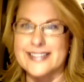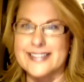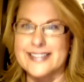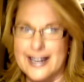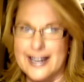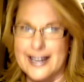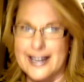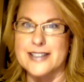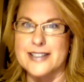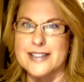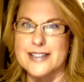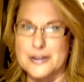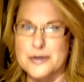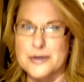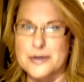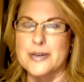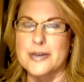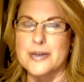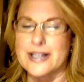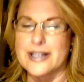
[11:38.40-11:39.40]
as I was
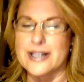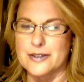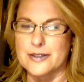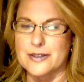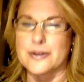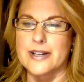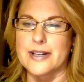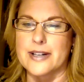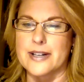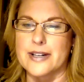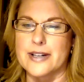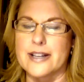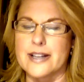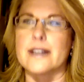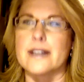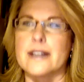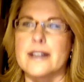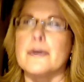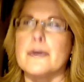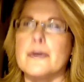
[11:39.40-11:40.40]
reading through that, I
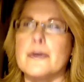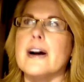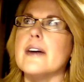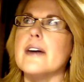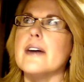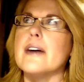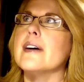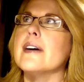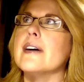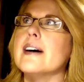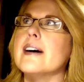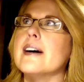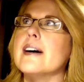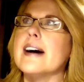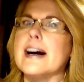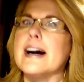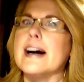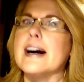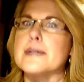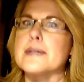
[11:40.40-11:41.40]
thought, wow,
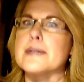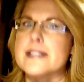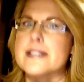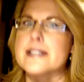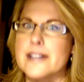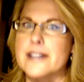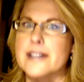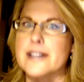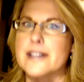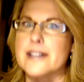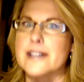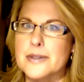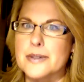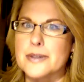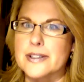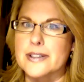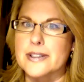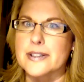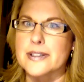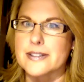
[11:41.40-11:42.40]
I was starting
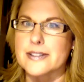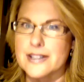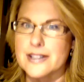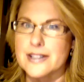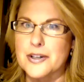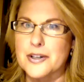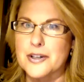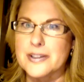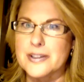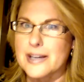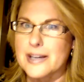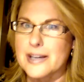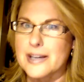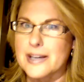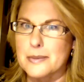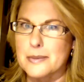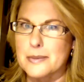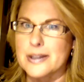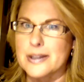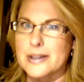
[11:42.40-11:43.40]
to decode that,
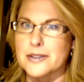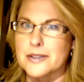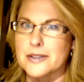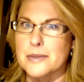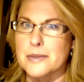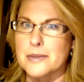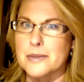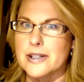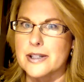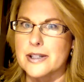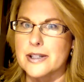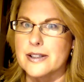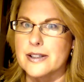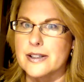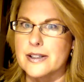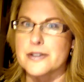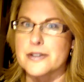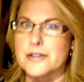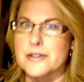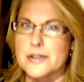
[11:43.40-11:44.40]
but it took me
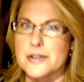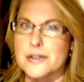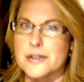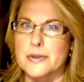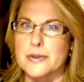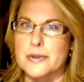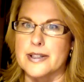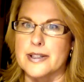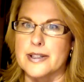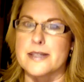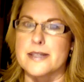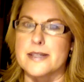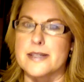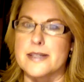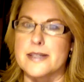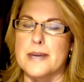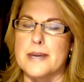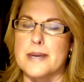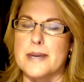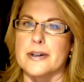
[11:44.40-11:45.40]
years to realize the
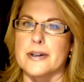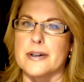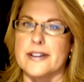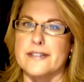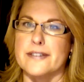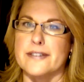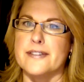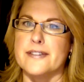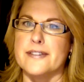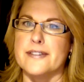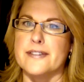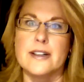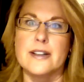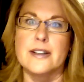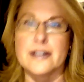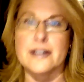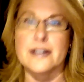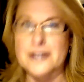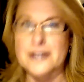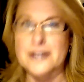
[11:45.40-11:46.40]
power of
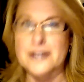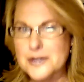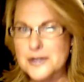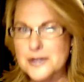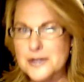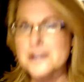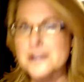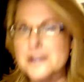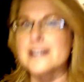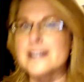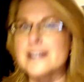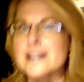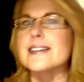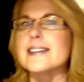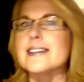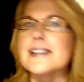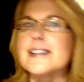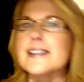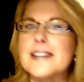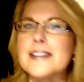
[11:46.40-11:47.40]

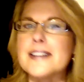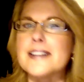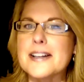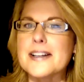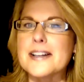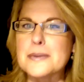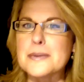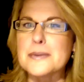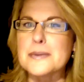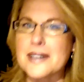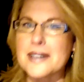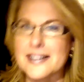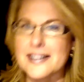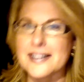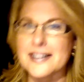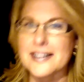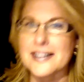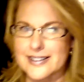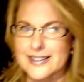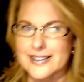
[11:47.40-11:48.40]
using classroom
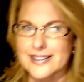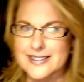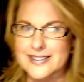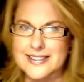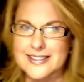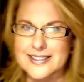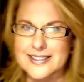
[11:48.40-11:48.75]
colleagues,